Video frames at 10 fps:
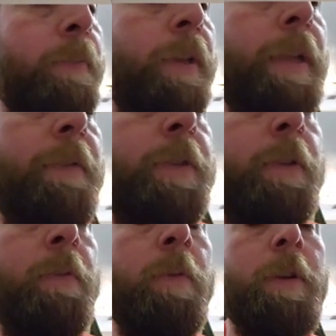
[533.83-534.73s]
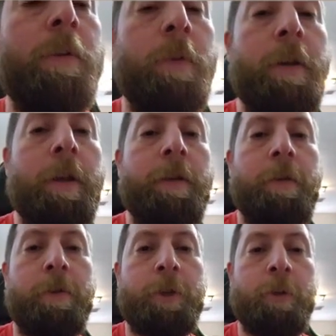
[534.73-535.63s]
believe. So 1 to 100
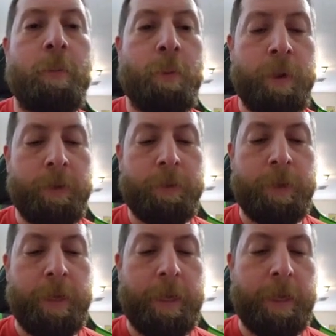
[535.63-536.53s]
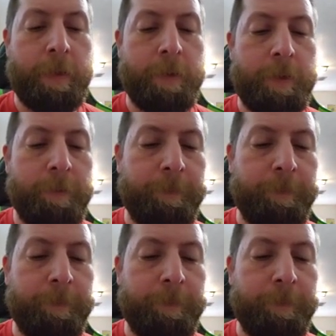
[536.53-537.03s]
are short prints. And